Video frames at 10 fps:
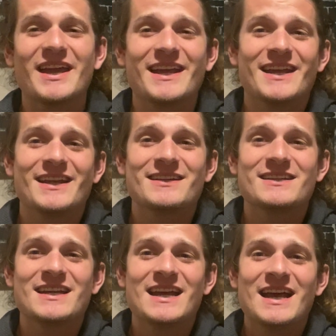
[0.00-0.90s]
And
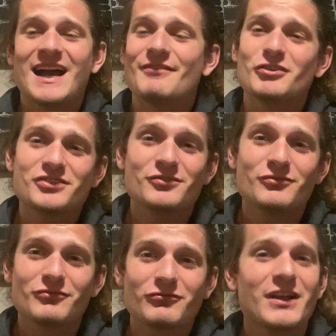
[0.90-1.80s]
I've
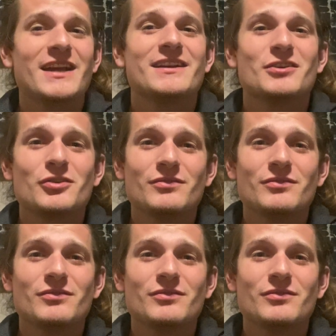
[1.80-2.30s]
also read